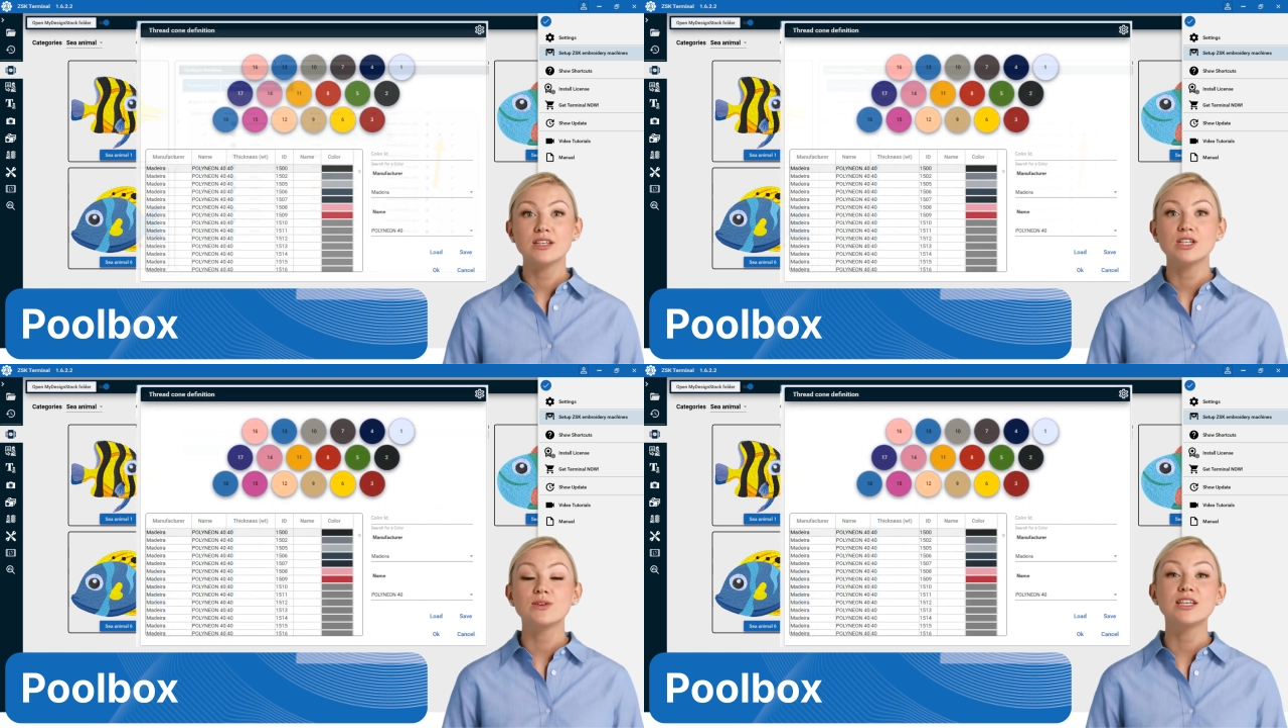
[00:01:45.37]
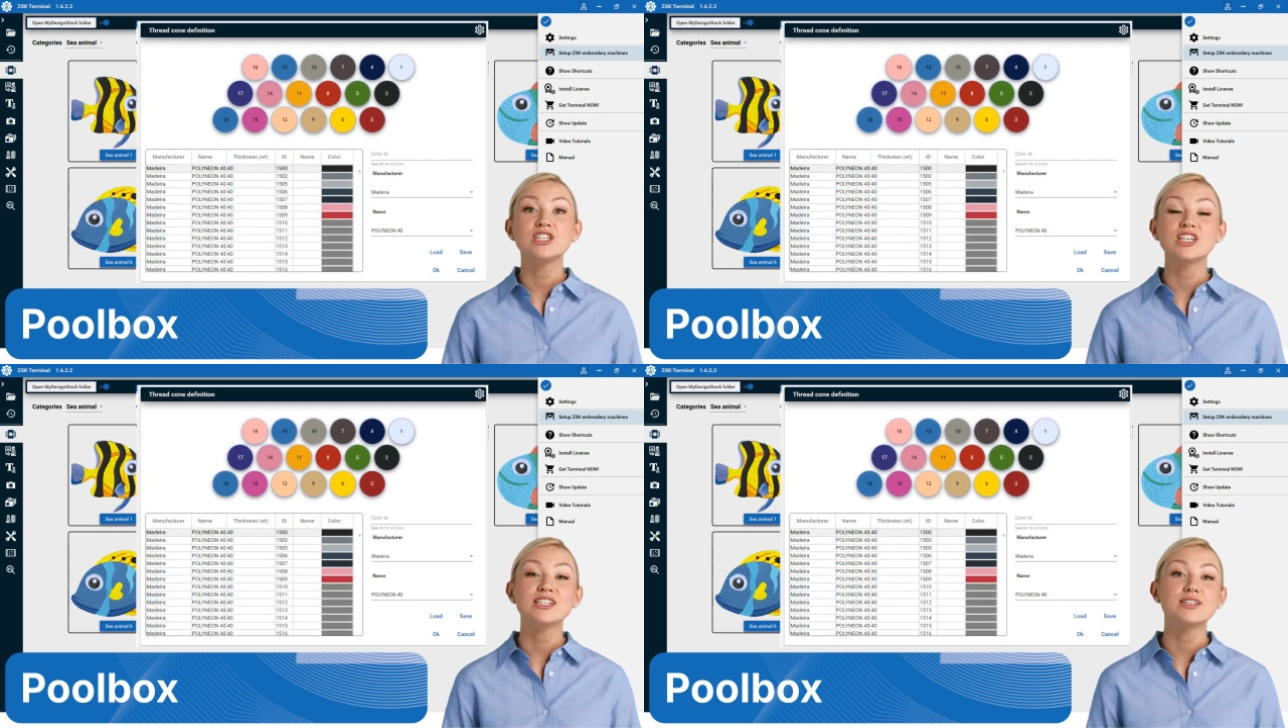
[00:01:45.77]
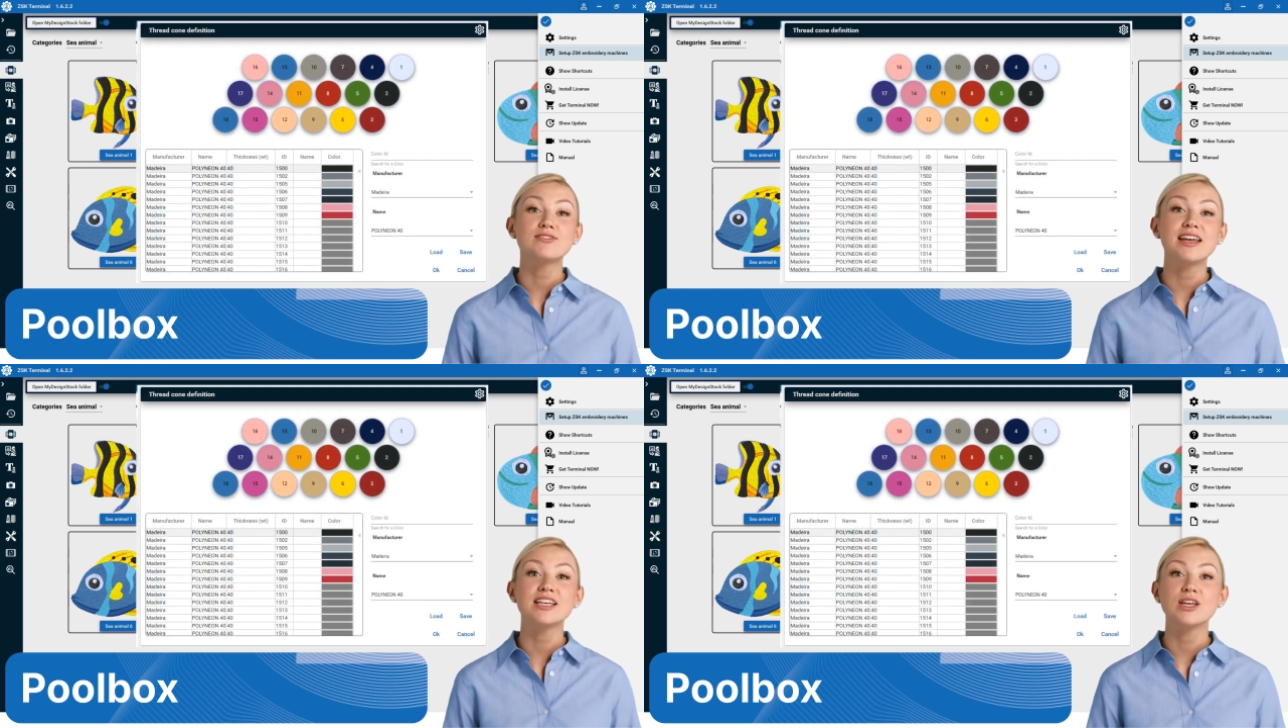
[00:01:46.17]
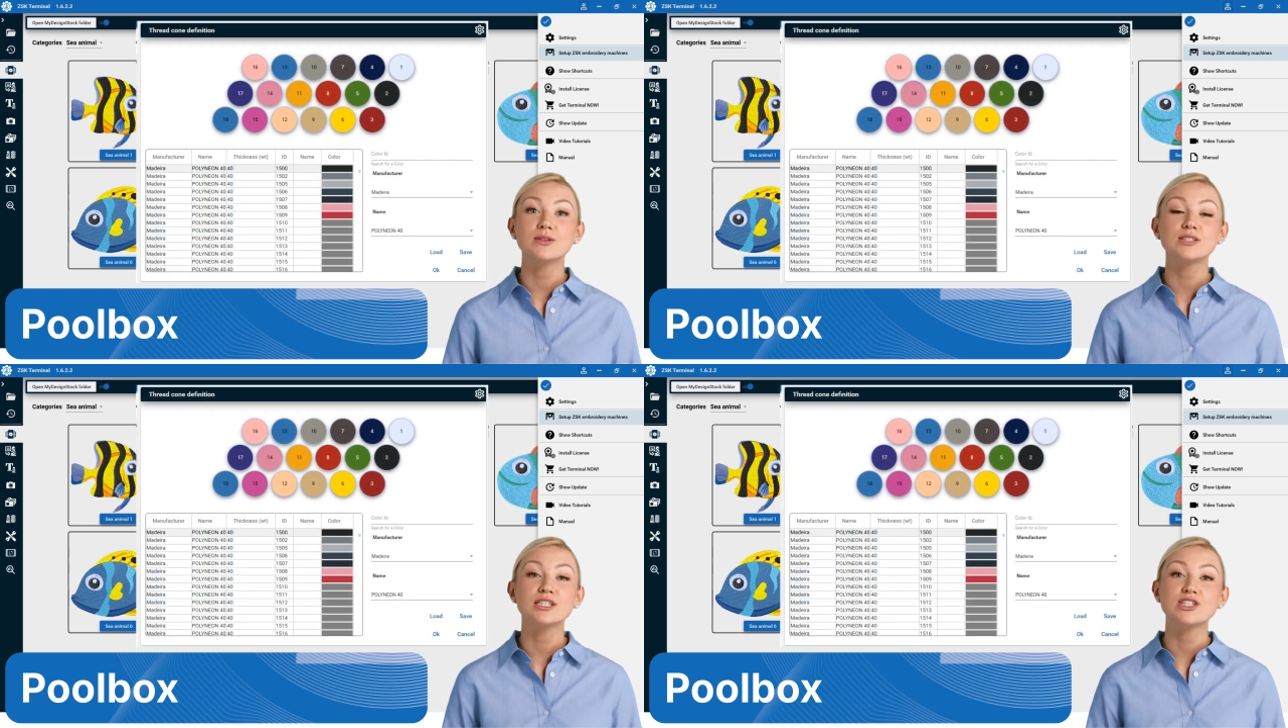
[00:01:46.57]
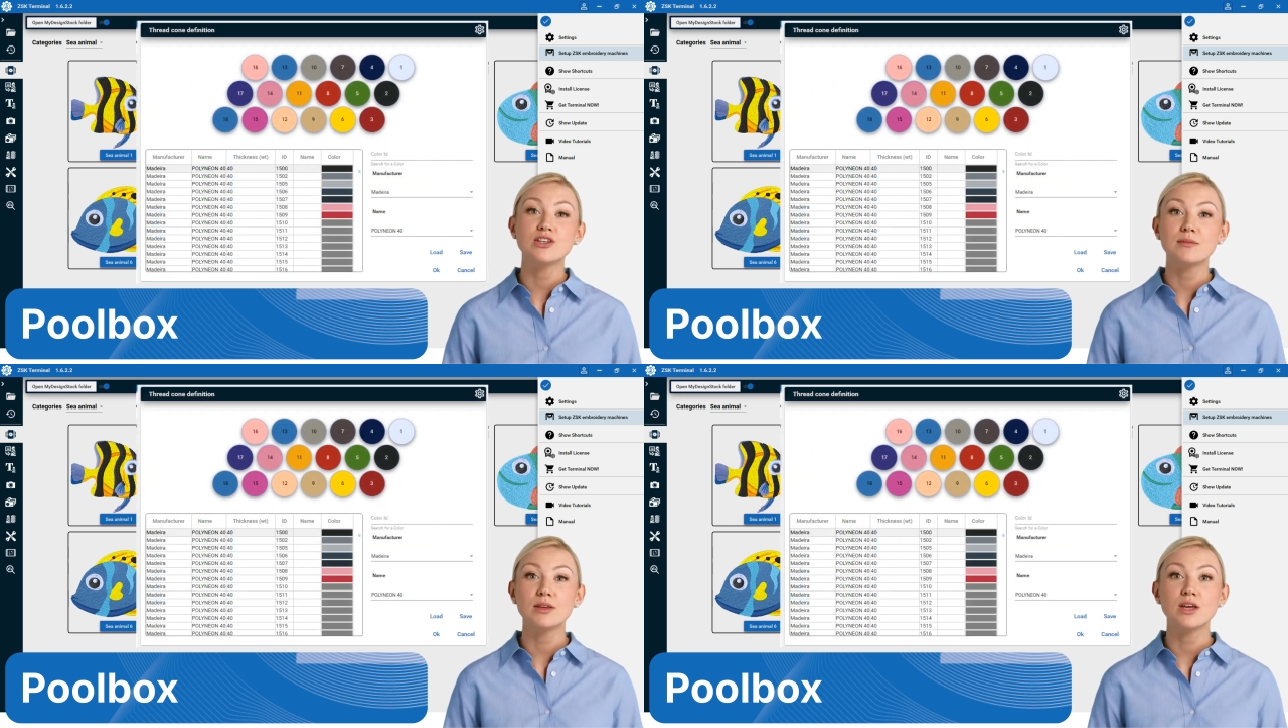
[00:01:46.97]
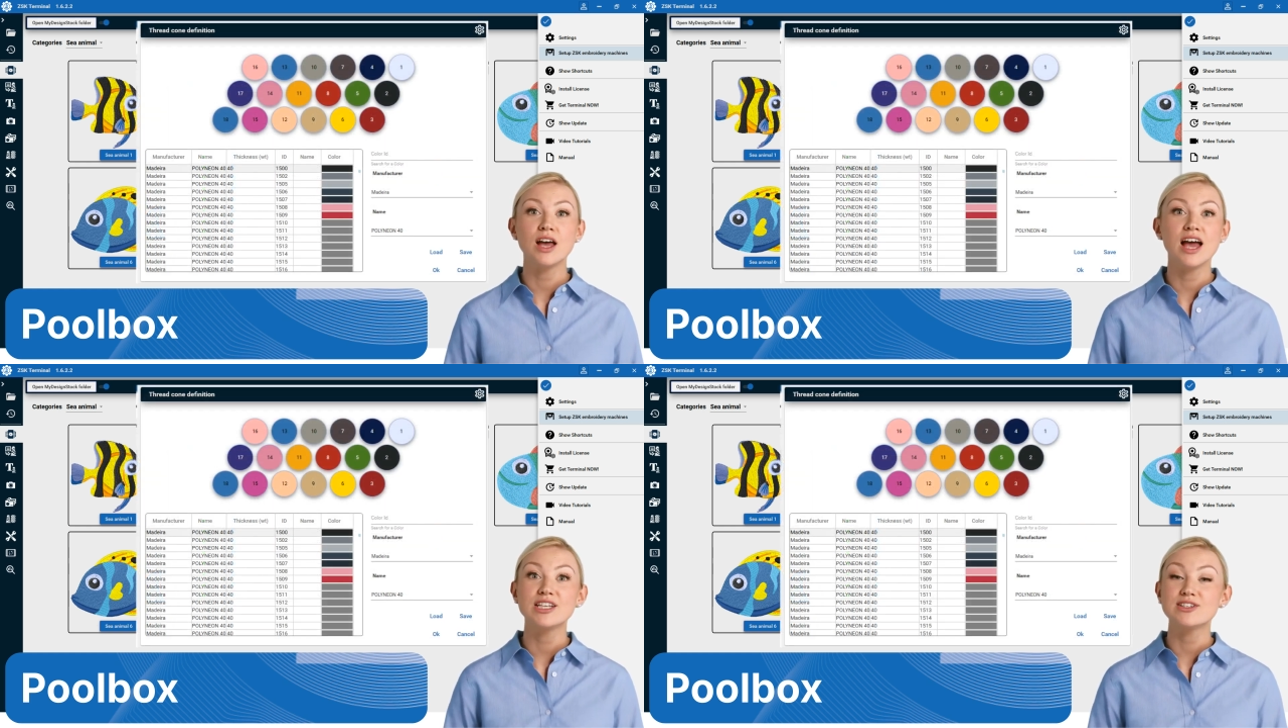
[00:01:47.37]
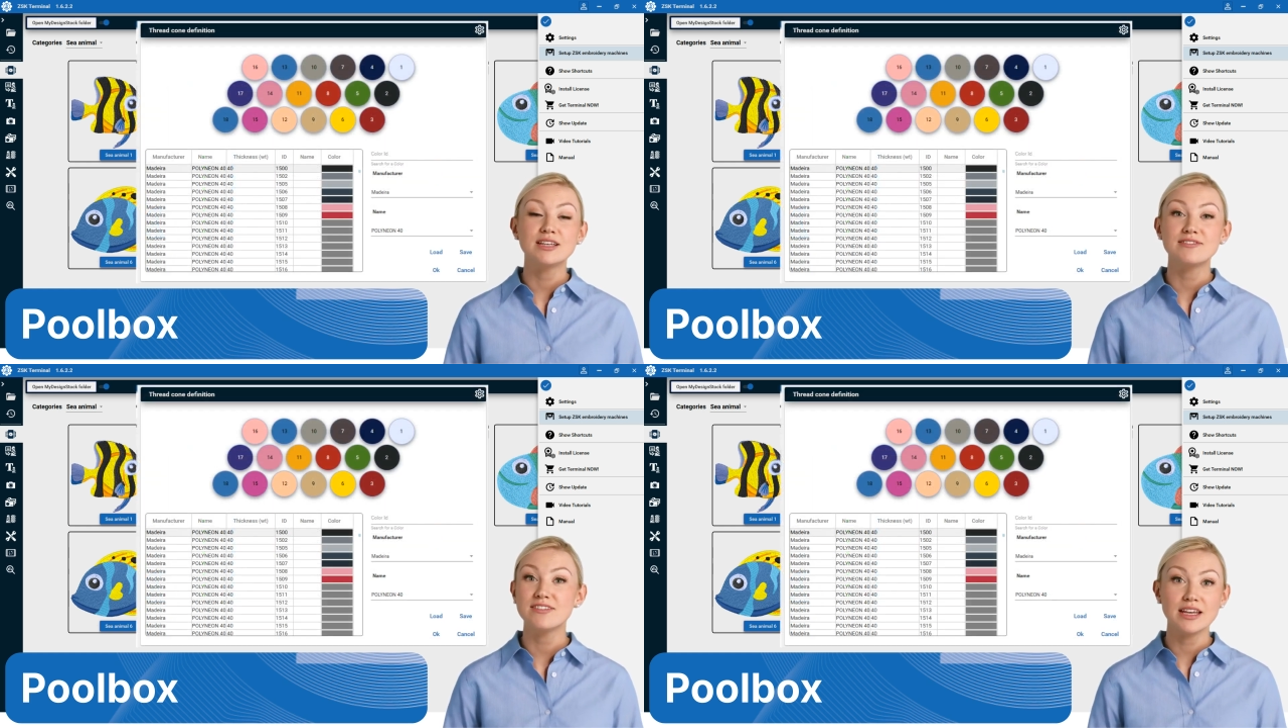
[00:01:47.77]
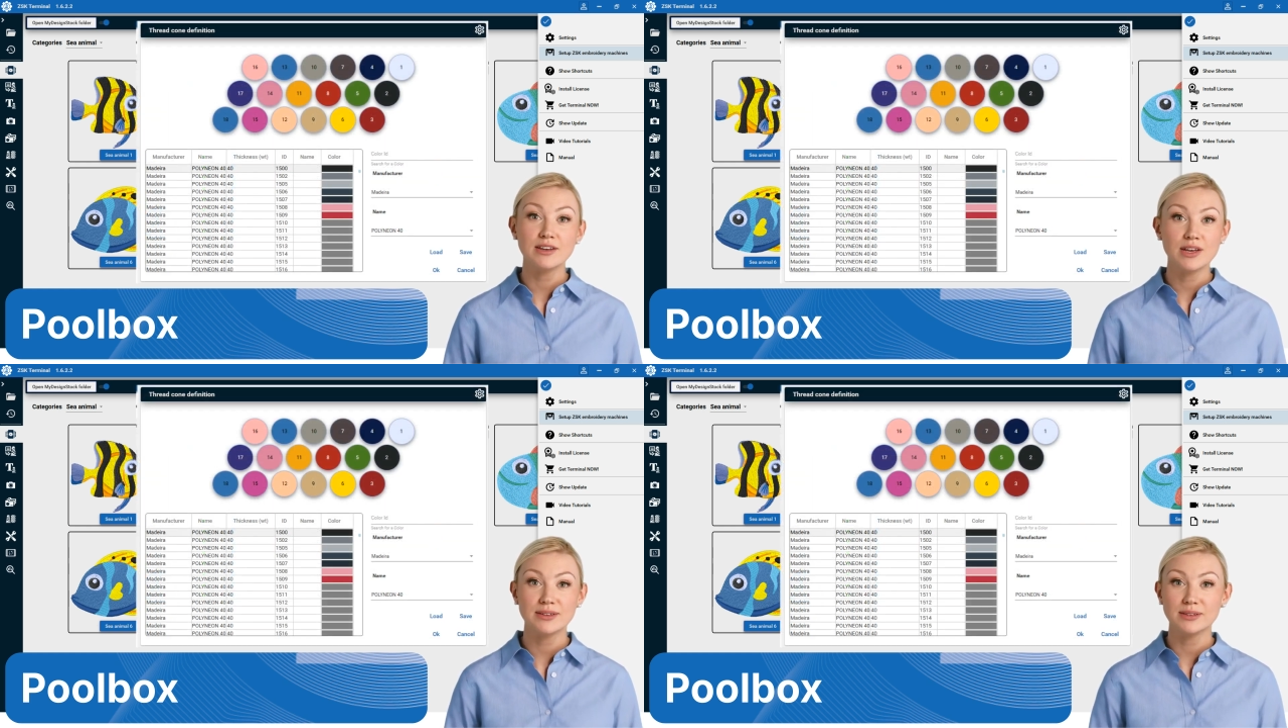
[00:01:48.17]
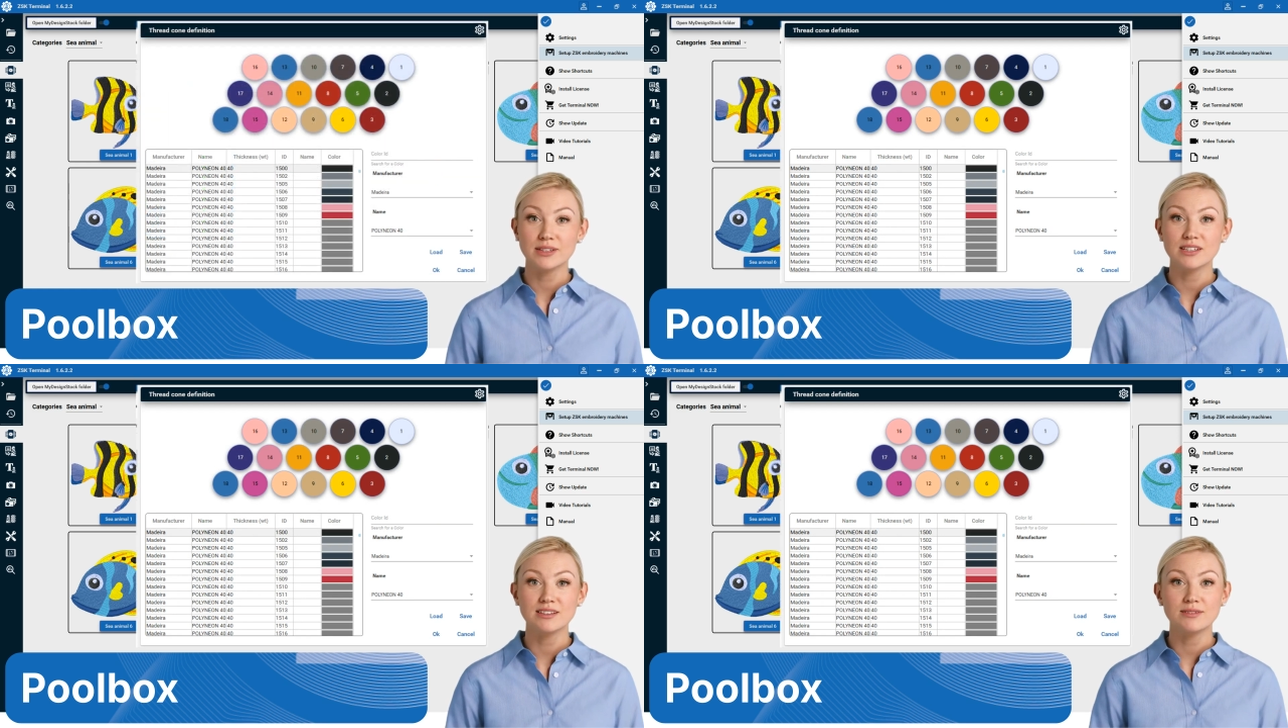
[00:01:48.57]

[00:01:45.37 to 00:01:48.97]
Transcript: you can adjust the thread cones in Terminal under Configure Cones.